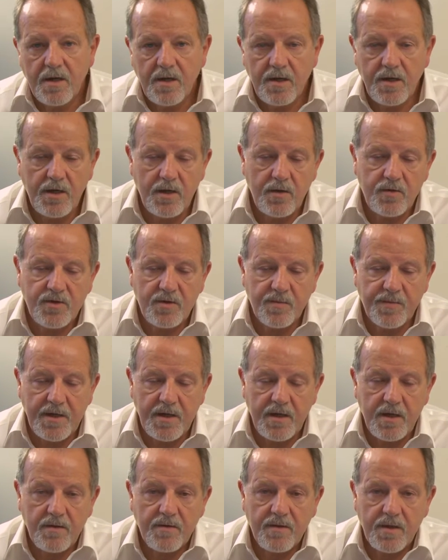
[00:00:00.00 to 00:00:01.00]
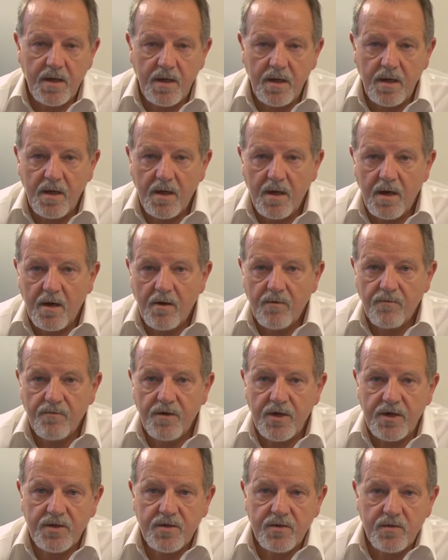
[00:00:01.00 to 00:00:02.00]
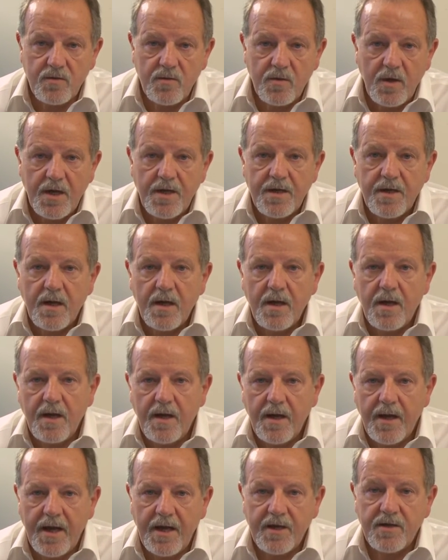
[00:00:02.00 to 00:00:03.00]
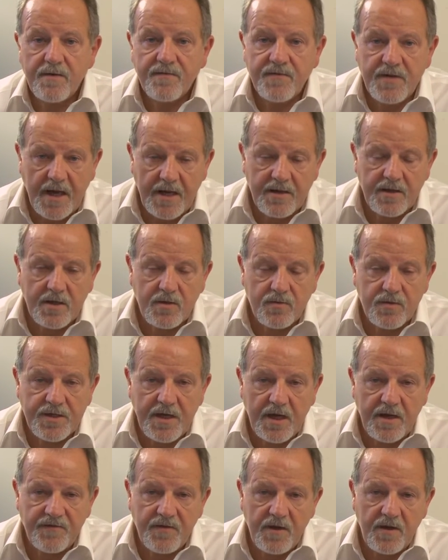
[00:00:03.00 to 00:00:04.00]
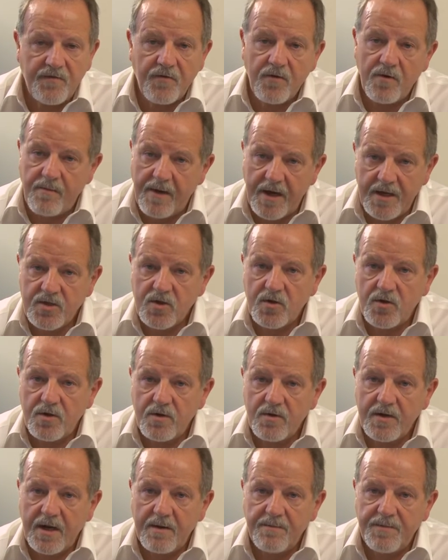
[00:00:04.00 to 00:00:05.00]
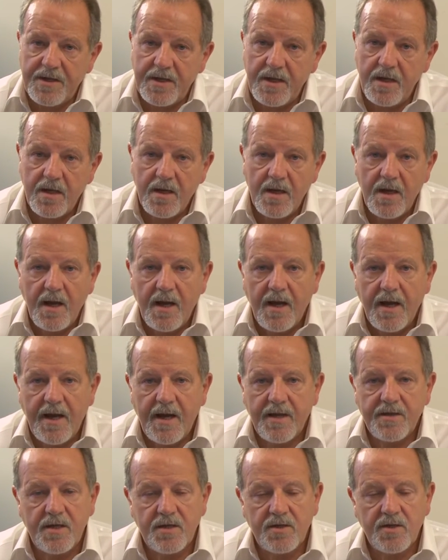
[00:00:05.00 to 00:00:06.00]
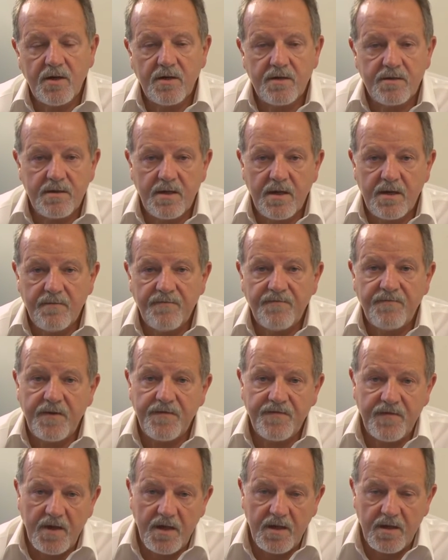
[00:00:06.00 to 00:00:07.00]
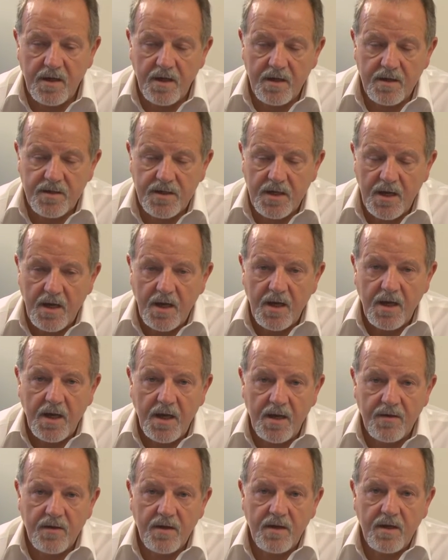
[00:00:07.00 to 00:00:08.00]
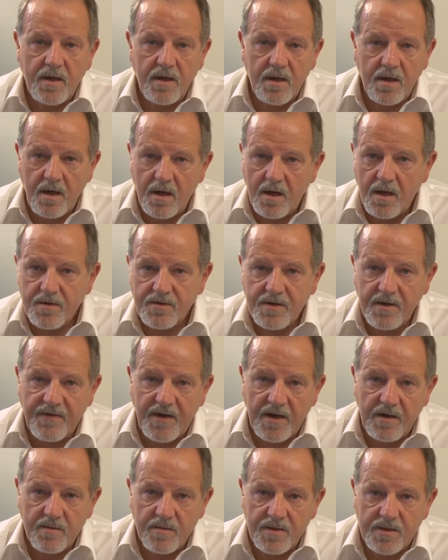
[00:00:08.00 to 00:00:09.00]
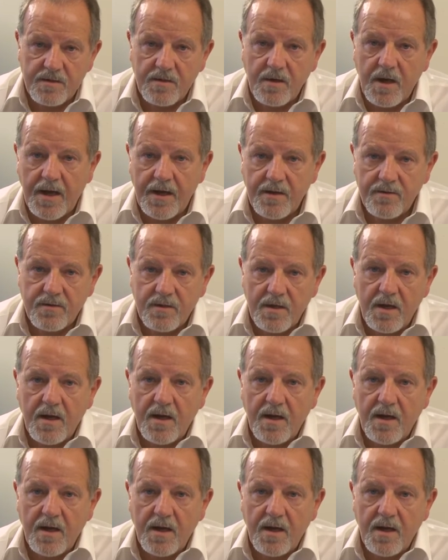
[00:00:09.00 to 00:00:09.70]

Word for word: He used to be the regional head of technical safety for a major oil company and he's got 15 years in the development and